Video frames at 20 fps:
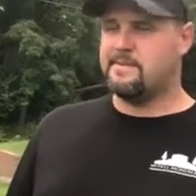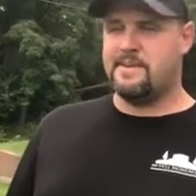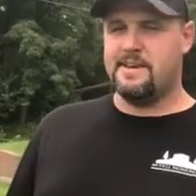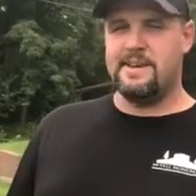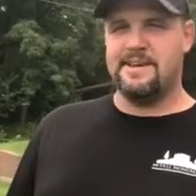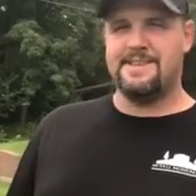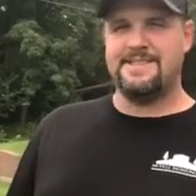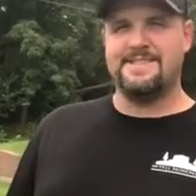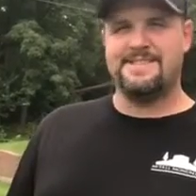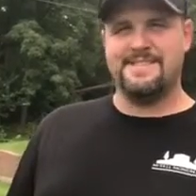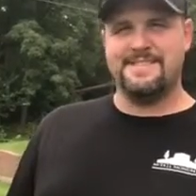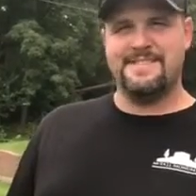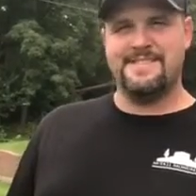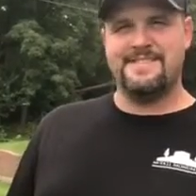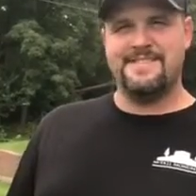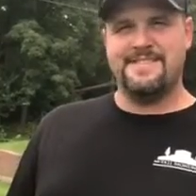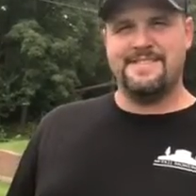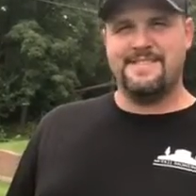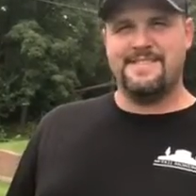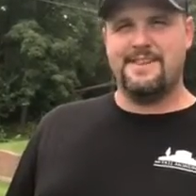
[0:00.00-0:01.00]
Yeah.
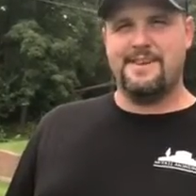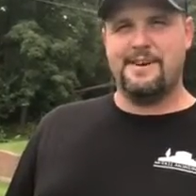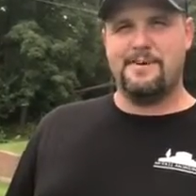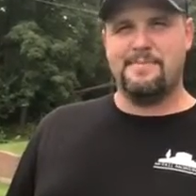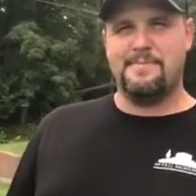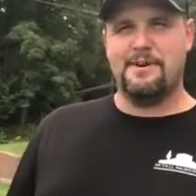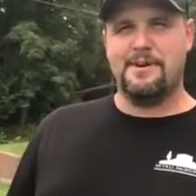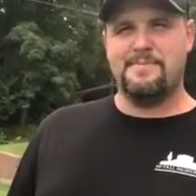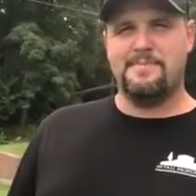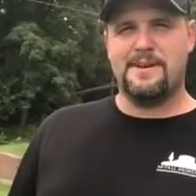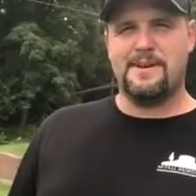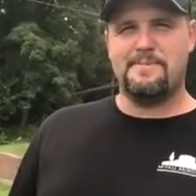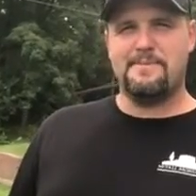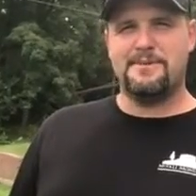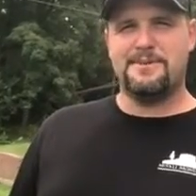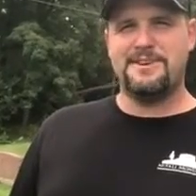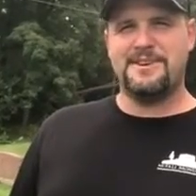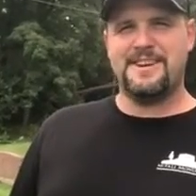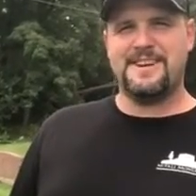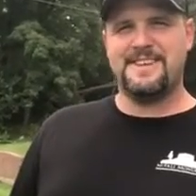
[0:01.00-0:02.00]
Not a problem. I
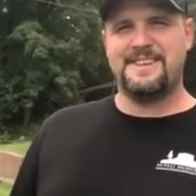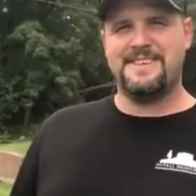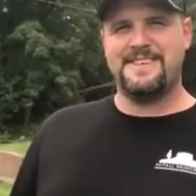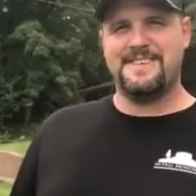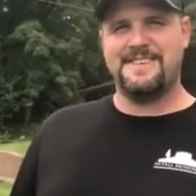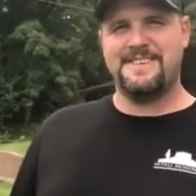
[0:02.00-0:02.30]
appreciate it.